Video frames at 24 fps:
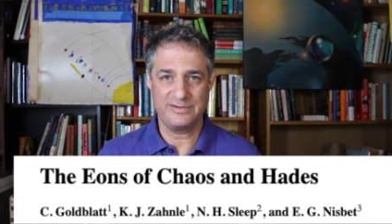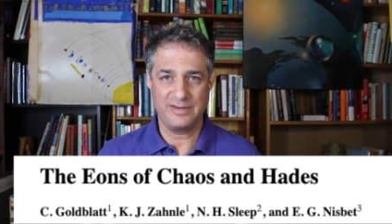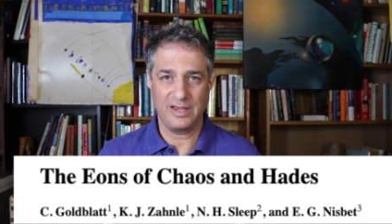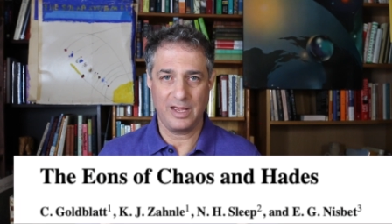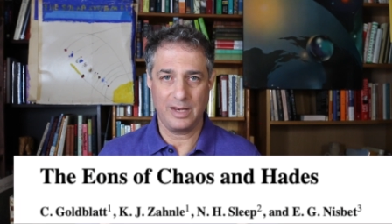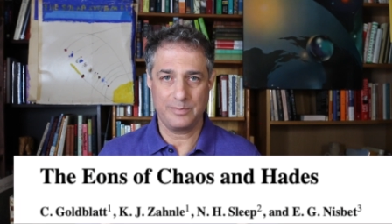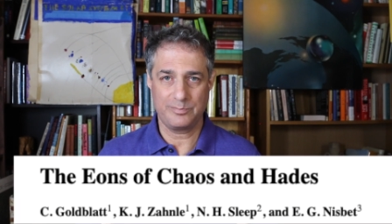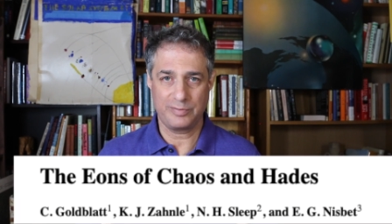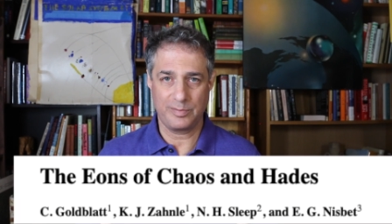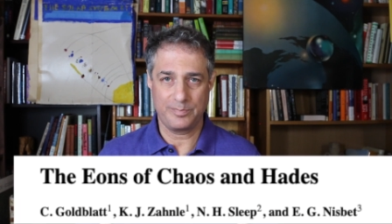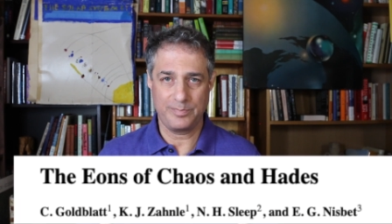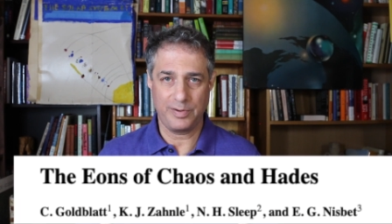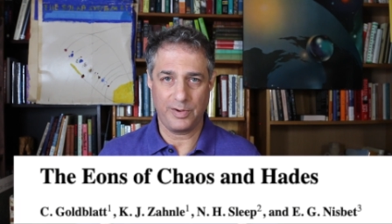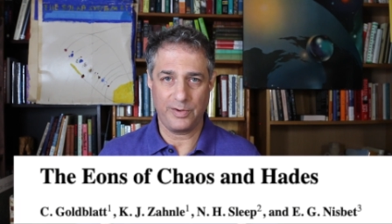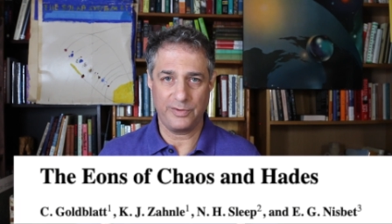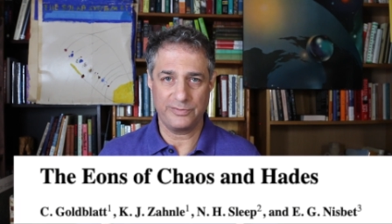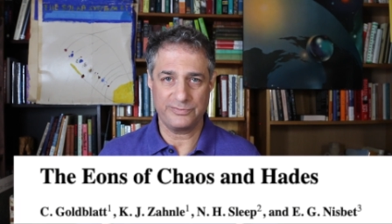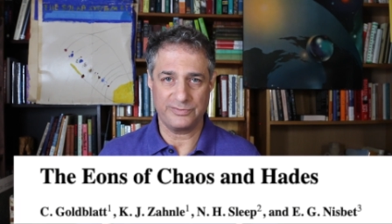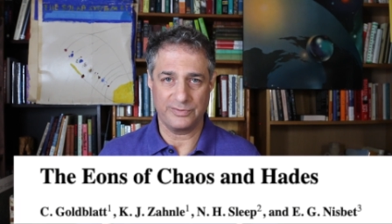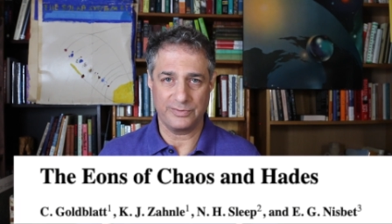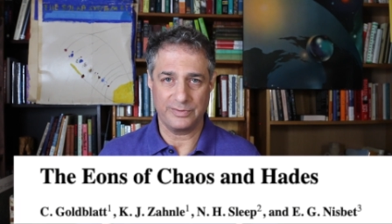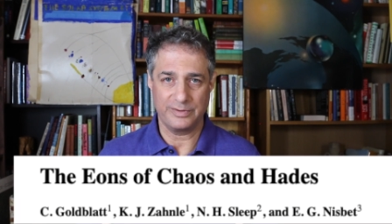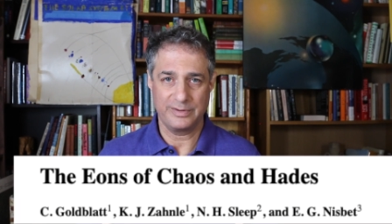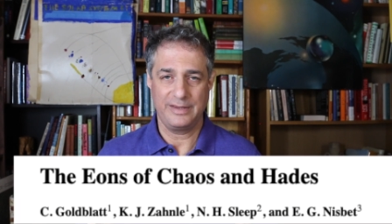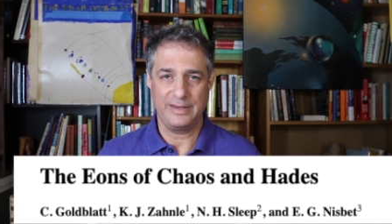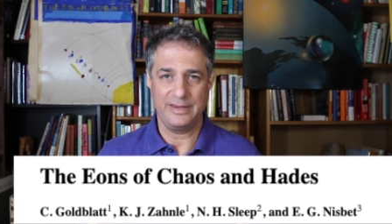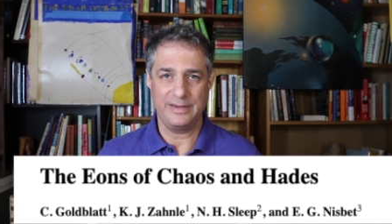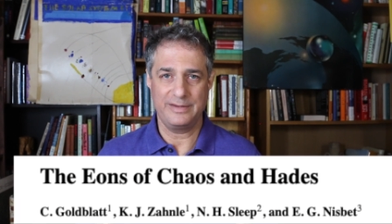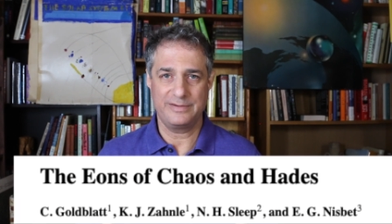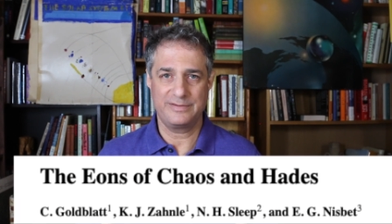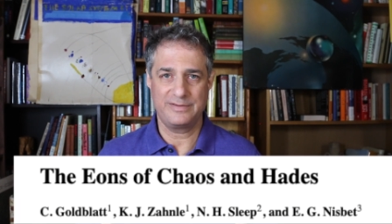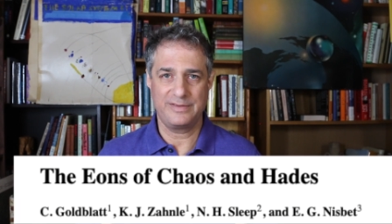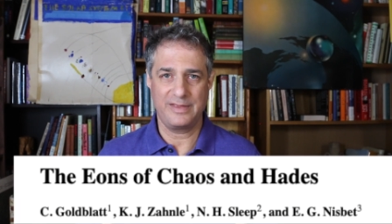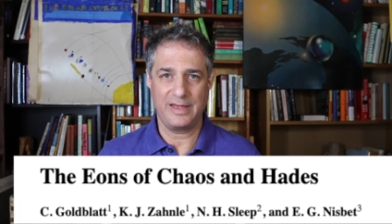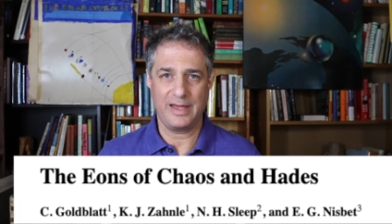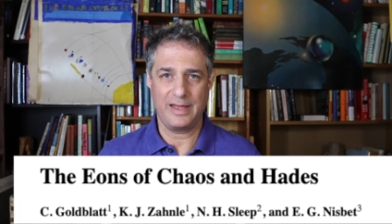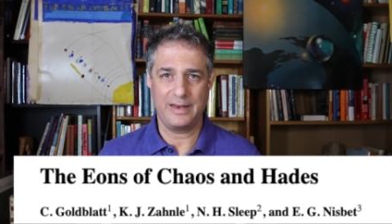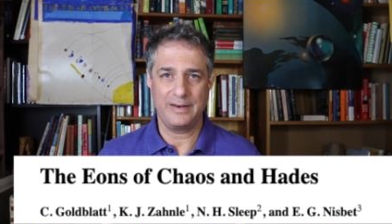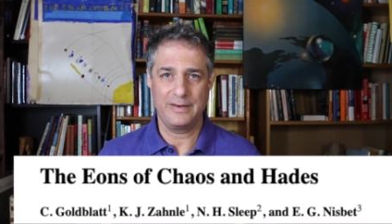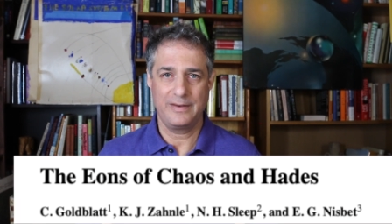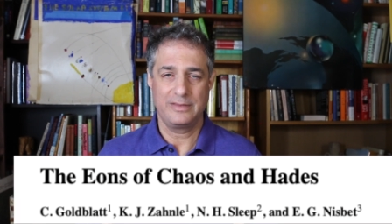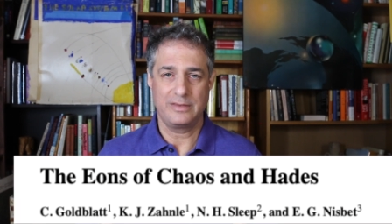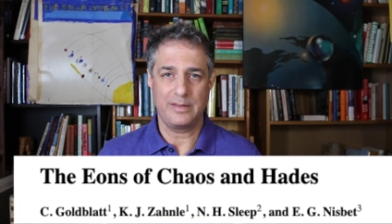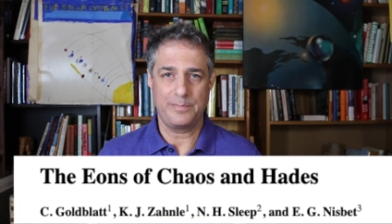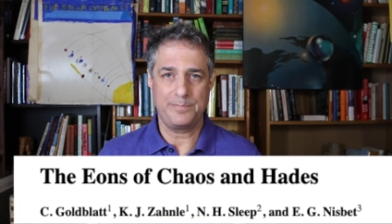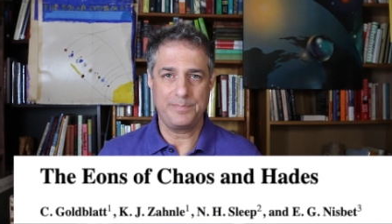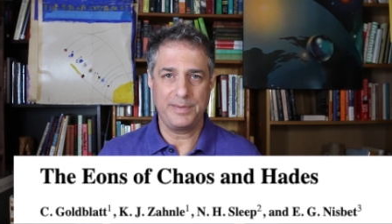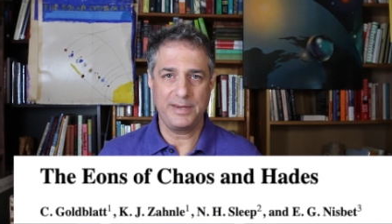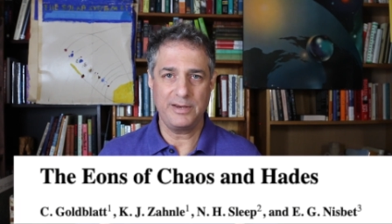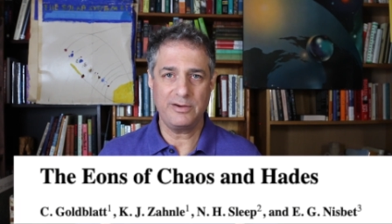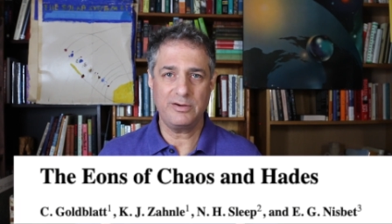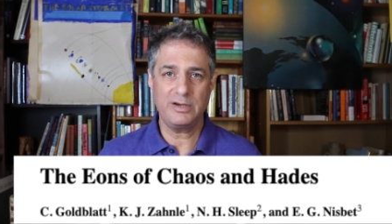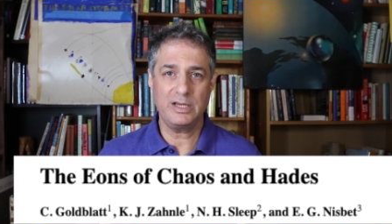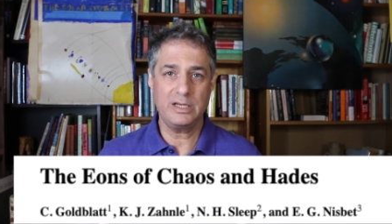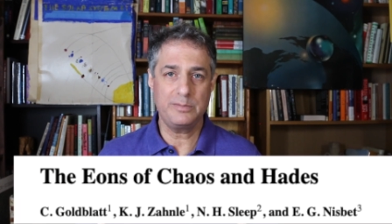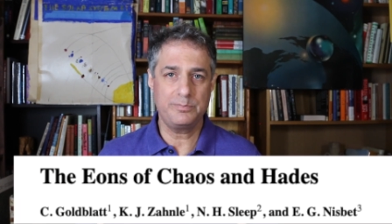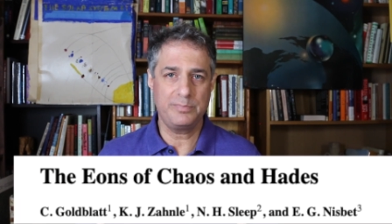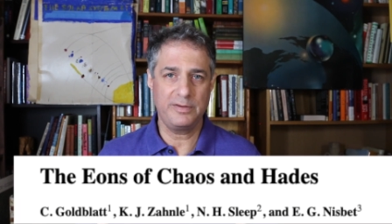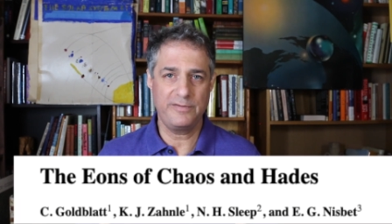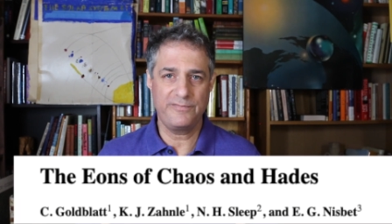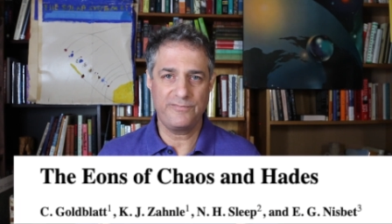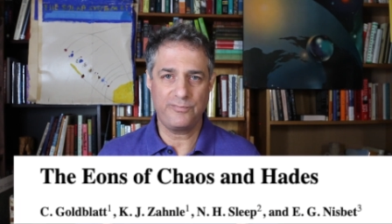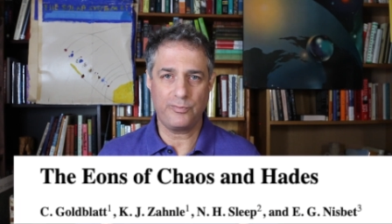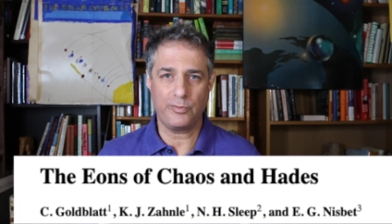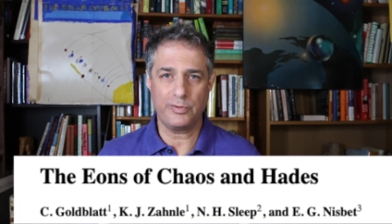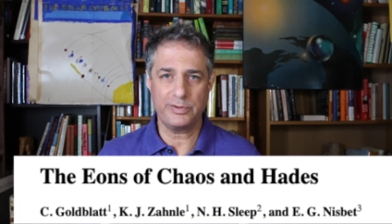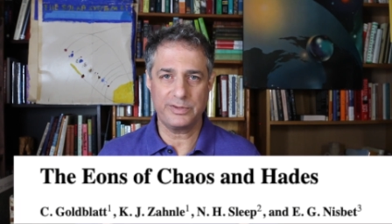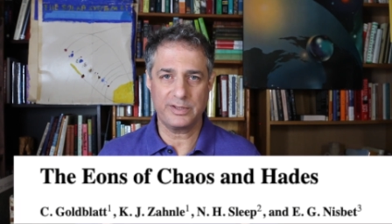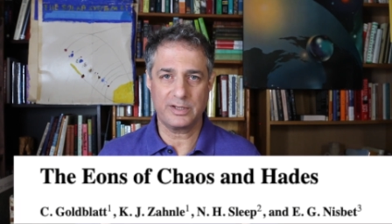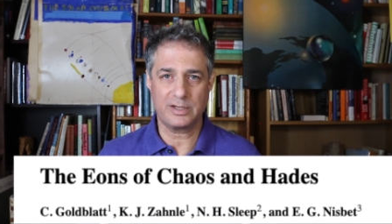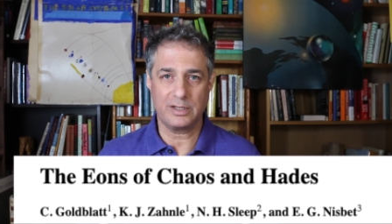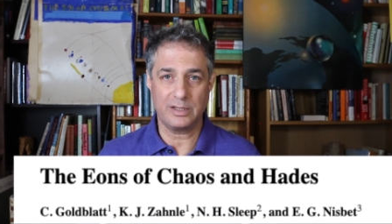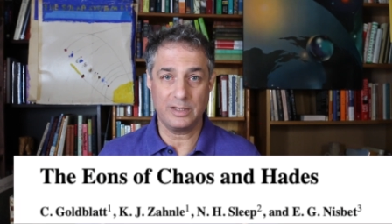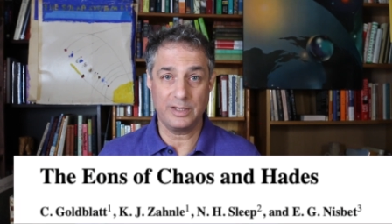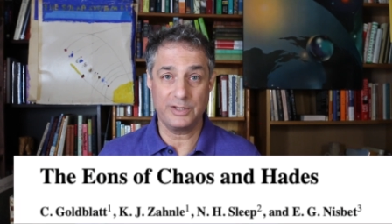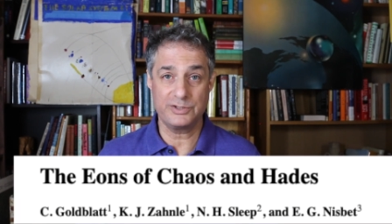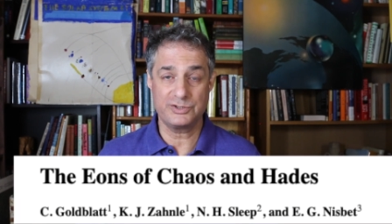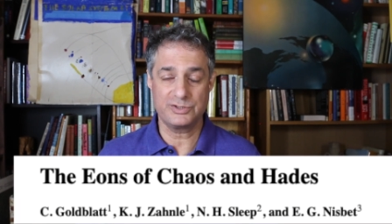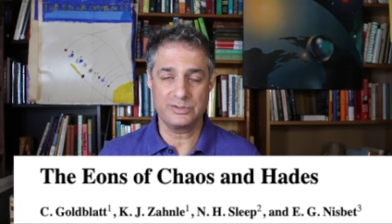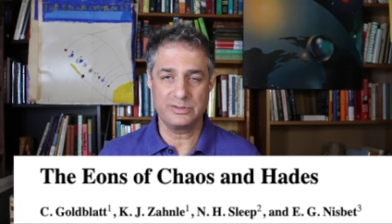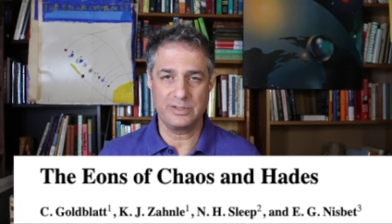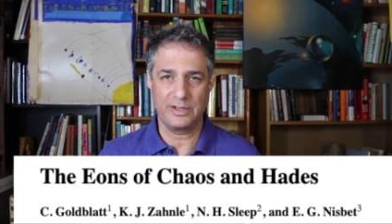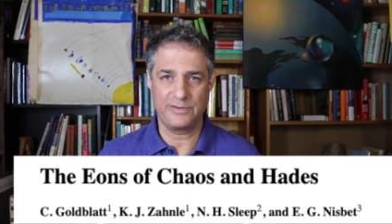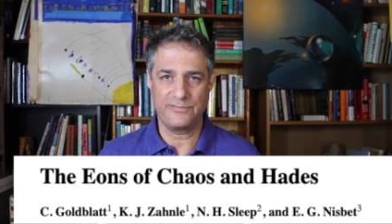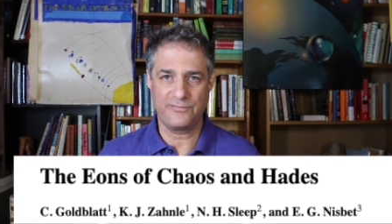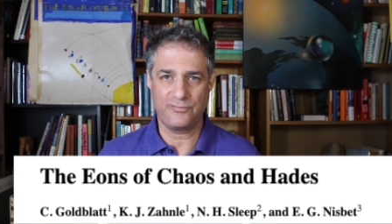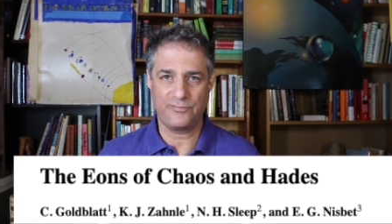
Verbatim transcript: ten proposal is that the period before the collision that